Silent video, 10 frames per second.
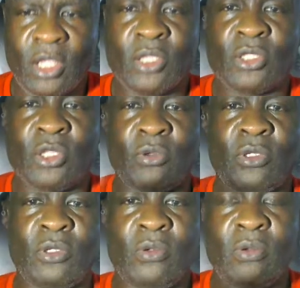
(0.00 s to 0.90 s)
So
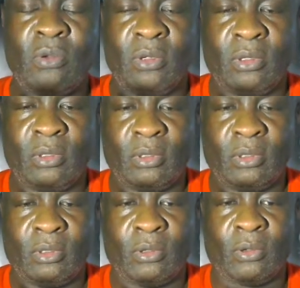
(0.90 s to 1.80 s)
you
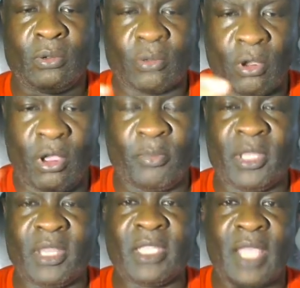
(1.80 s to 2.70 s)
grow up
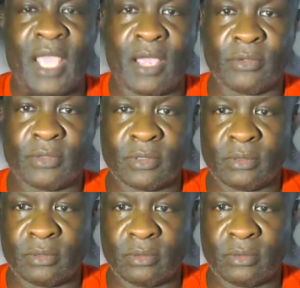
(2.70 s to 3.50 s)
in this house.